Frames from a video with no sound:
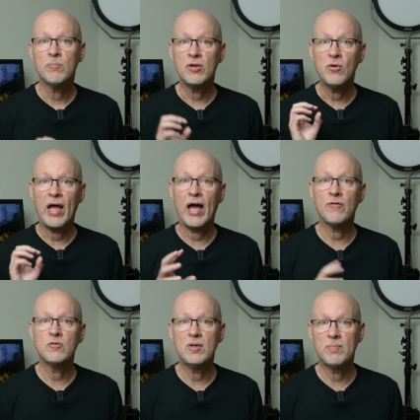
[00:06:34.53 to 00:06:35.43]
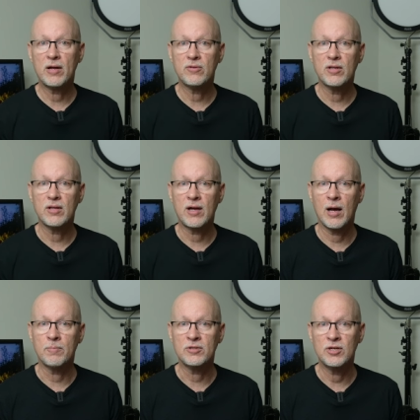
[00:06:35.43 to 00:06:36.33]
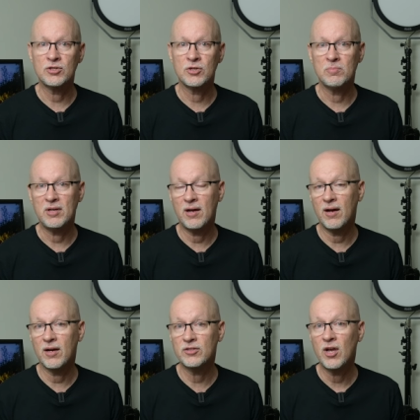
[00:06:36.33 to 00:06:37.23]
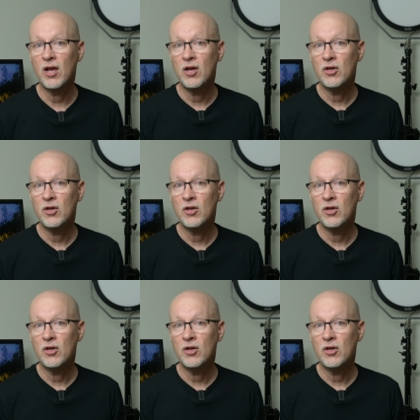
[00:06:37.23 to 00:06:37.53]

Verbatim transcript: but you have to be better than the competition, because